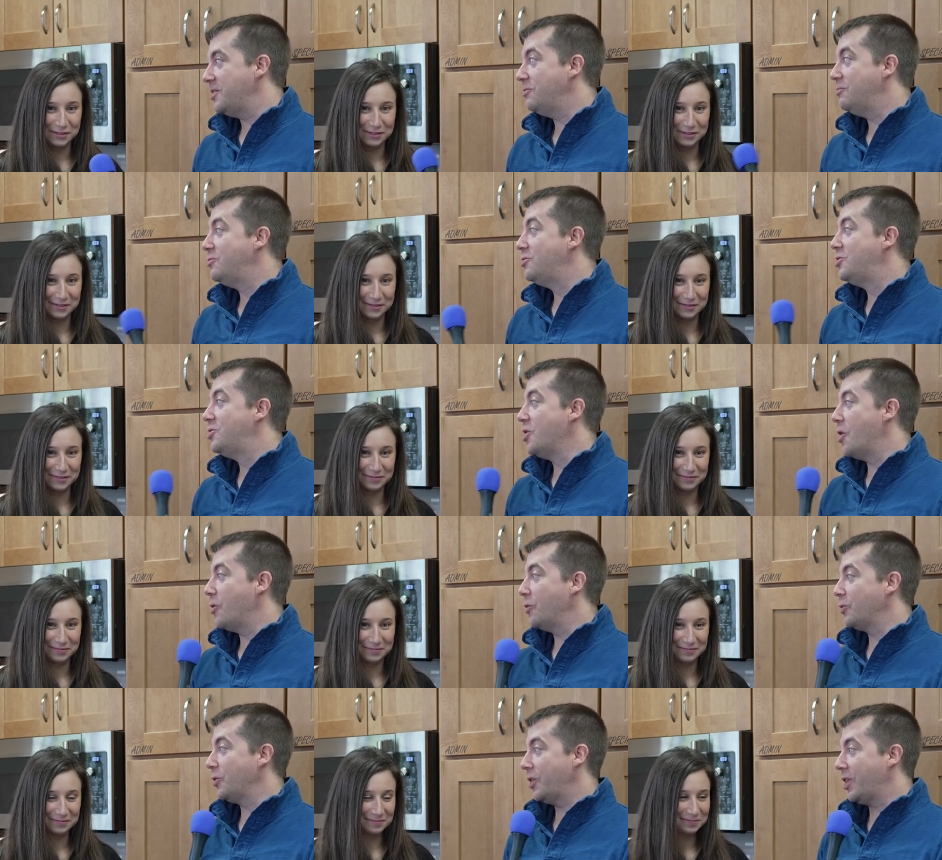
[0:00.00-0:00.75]
Speaker 1: You
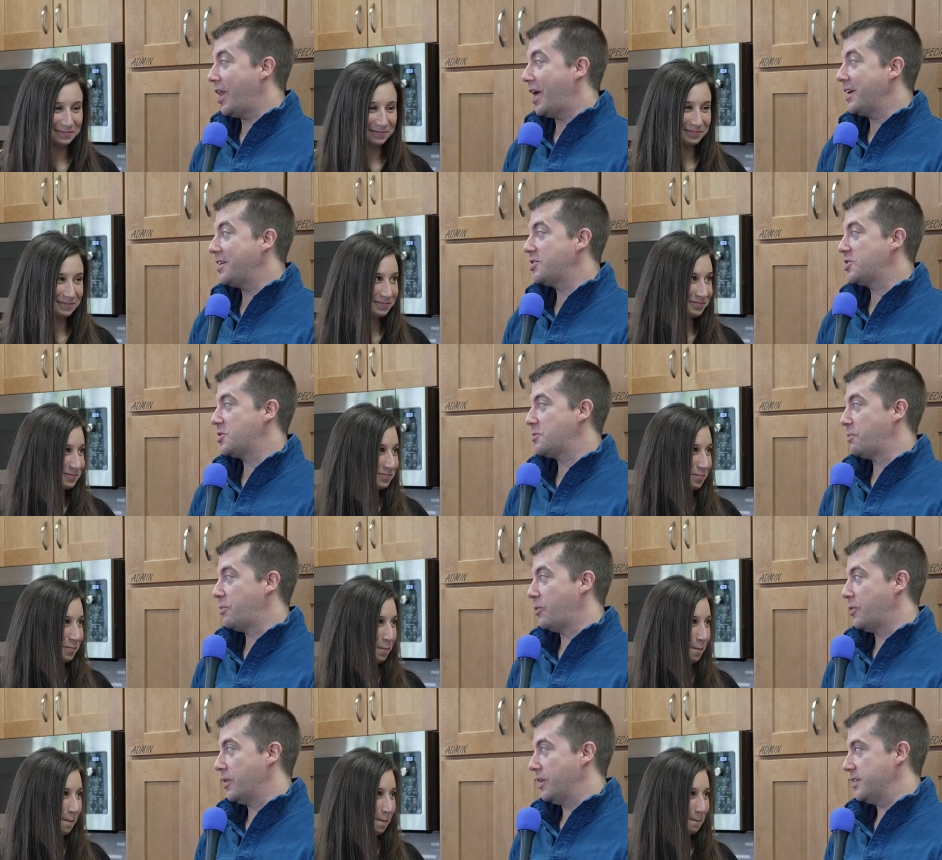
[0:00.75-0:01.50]
don't like
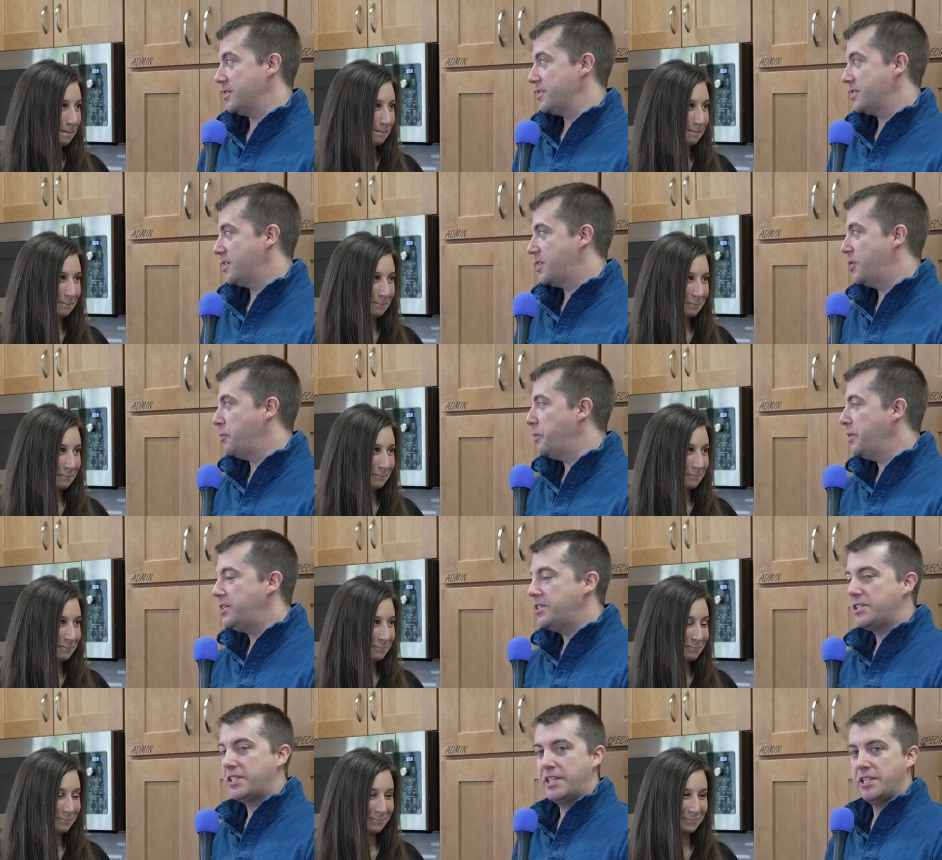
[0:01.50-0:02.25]
sports. Could
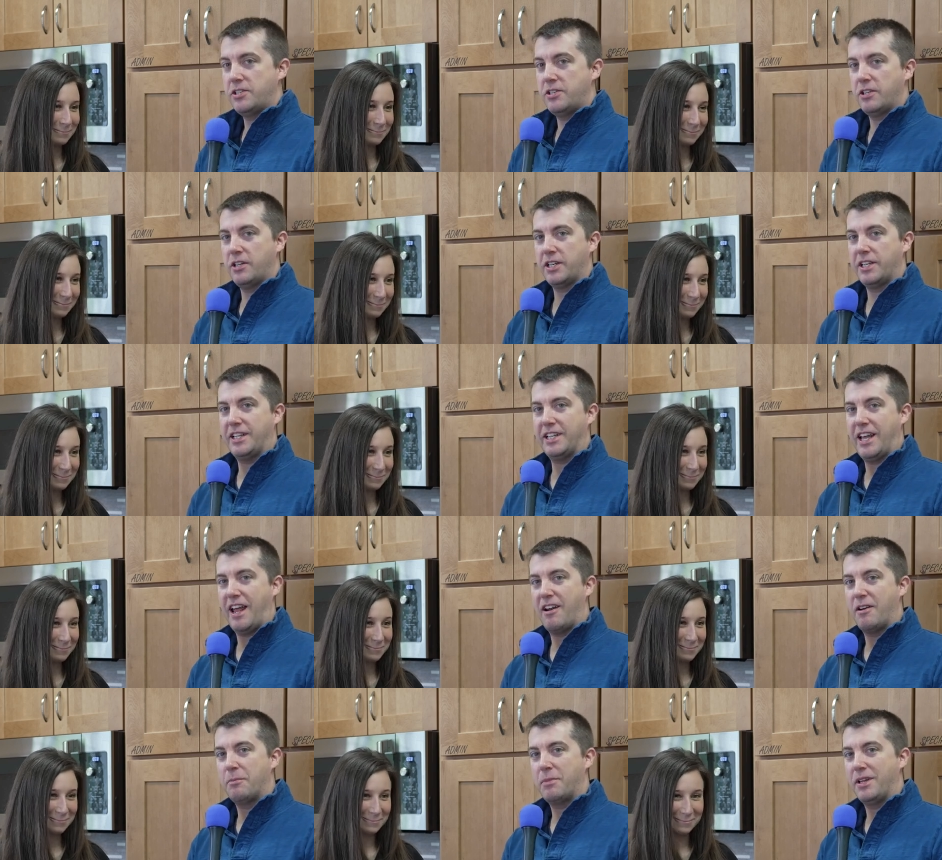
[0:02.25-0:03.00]
we just get you to look at
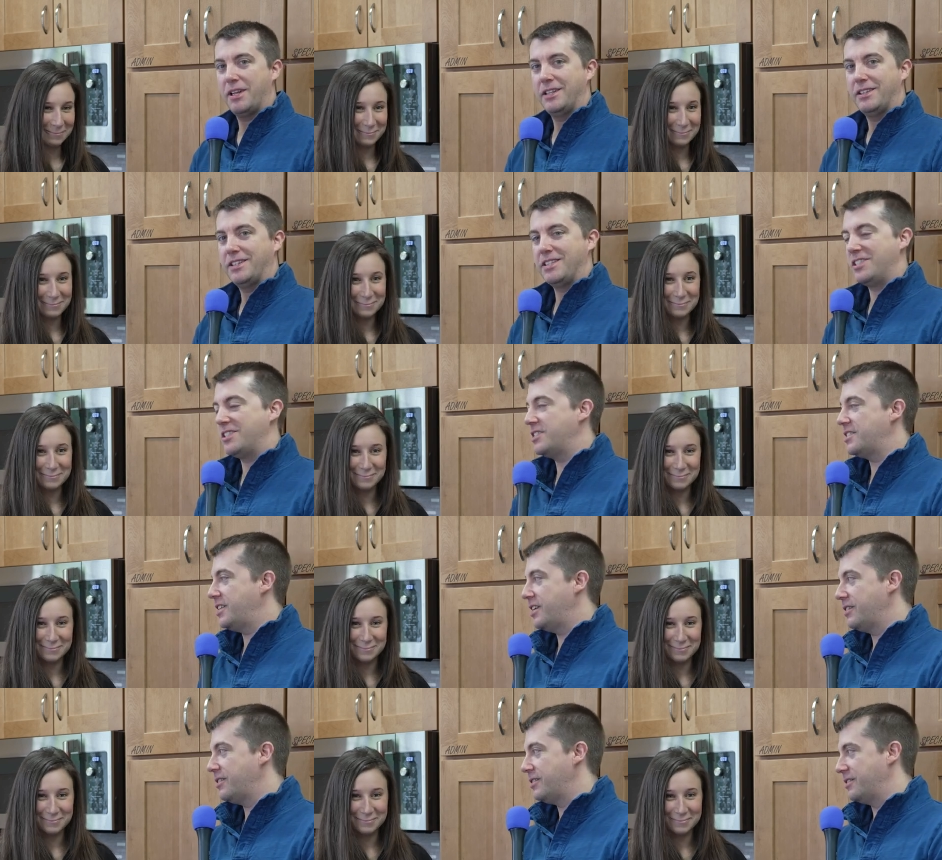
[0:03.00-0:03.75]
the camera and be like, the
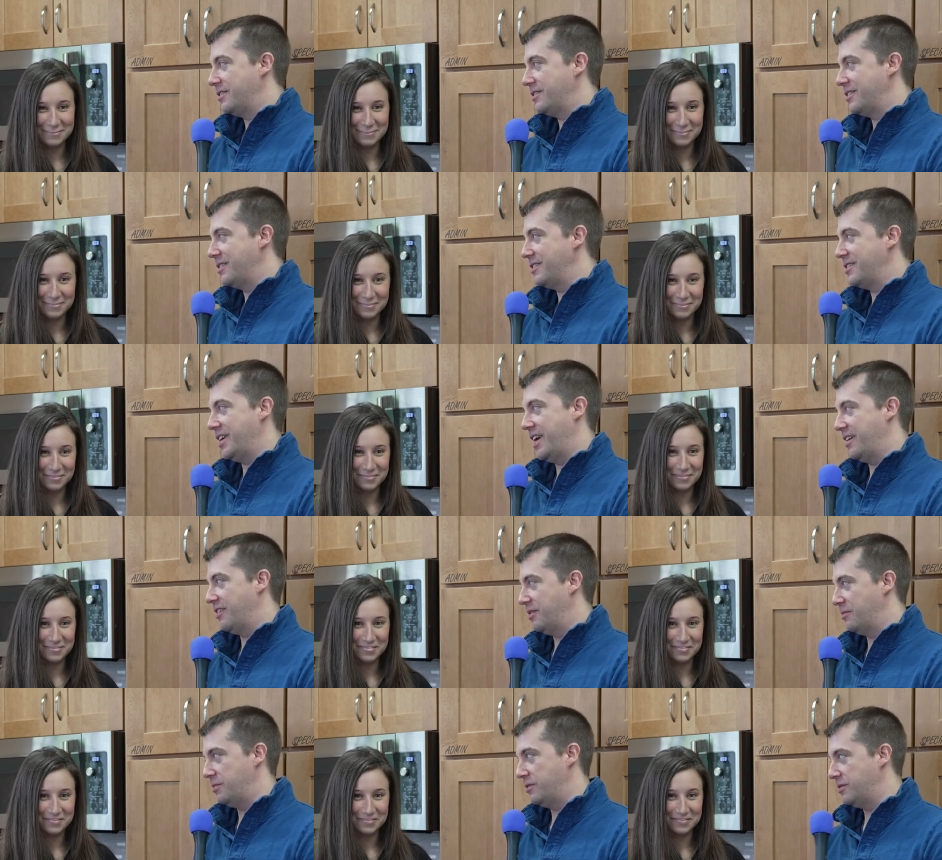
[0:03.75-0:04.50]
Steelers are
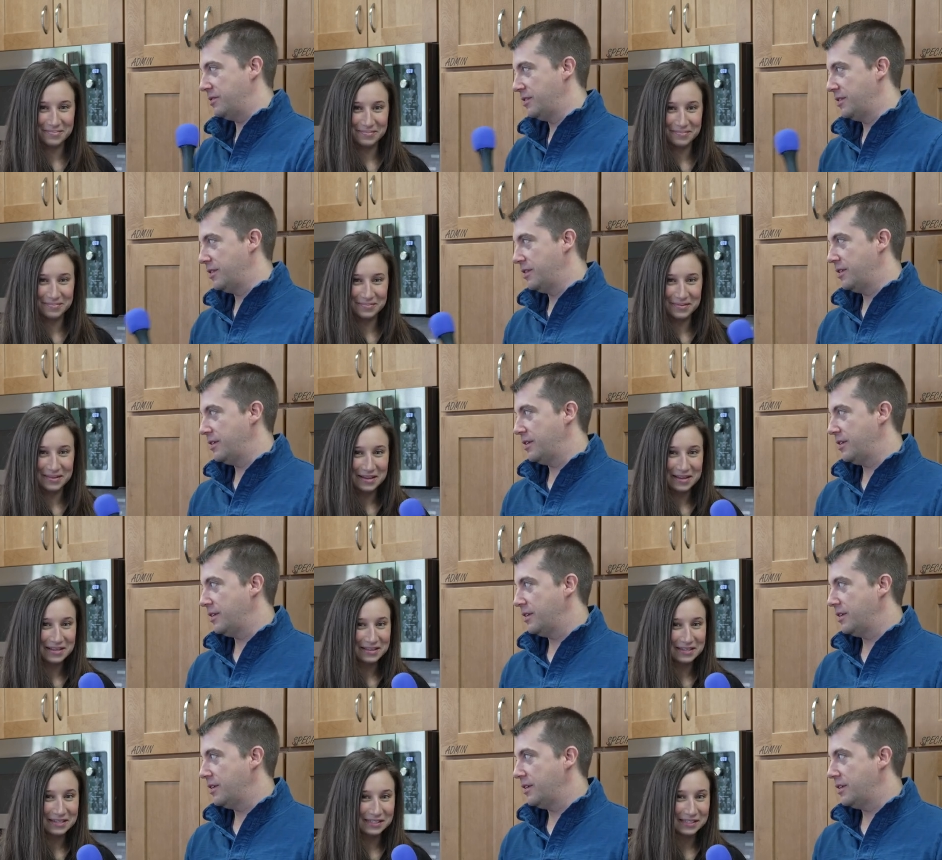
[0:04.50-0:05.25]
terrible?
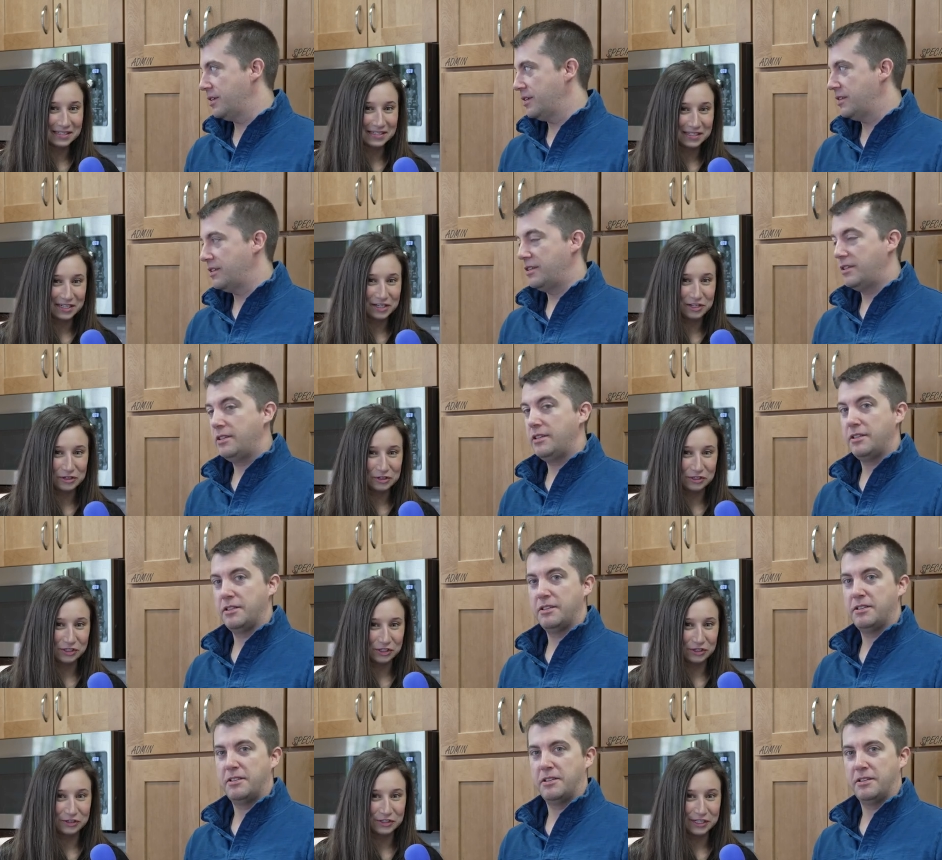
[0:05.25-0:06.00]
Speaker 2: The
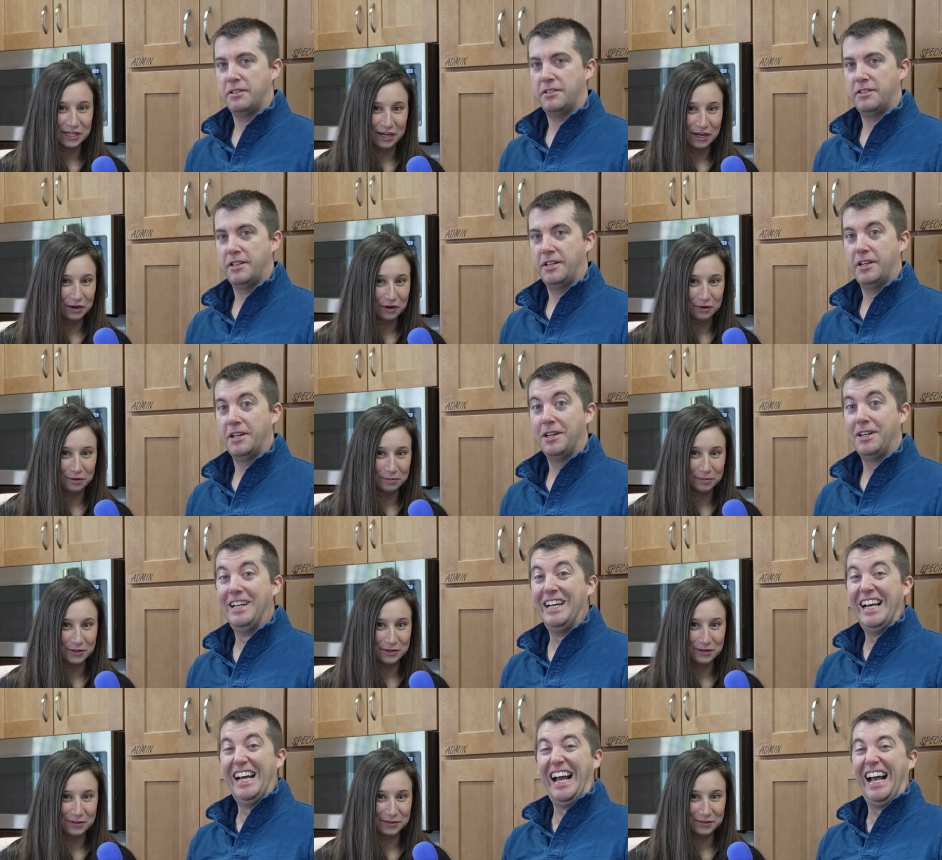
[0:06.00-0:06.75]
Steelers are
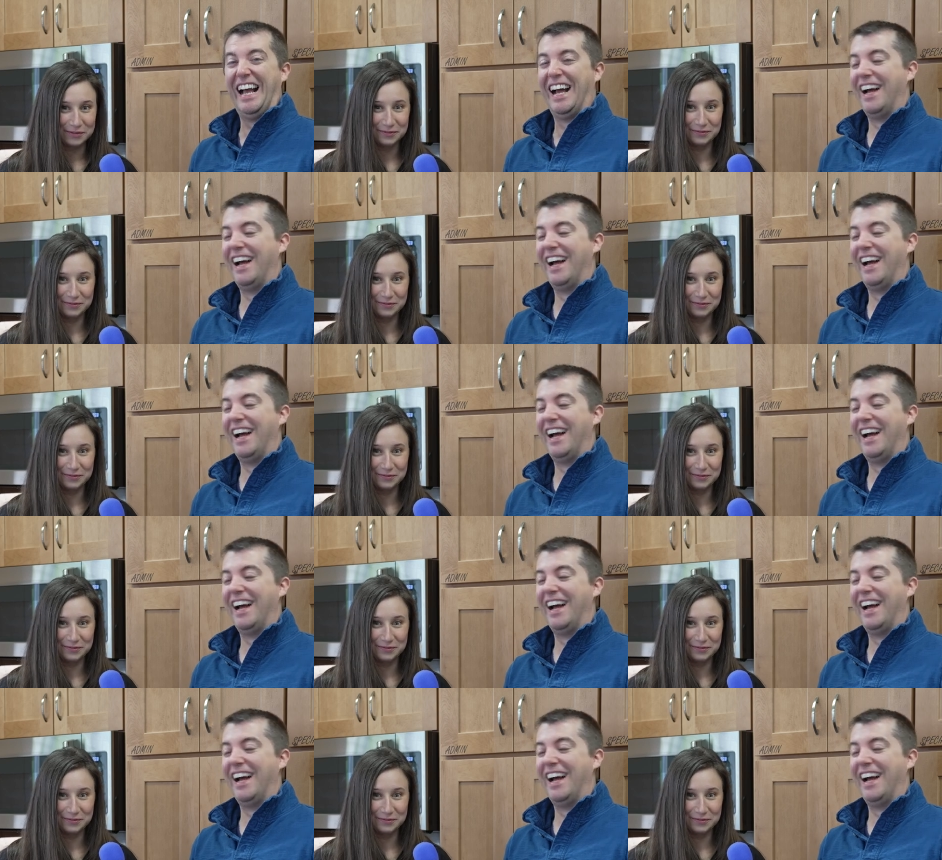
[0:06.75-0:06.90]
terrible.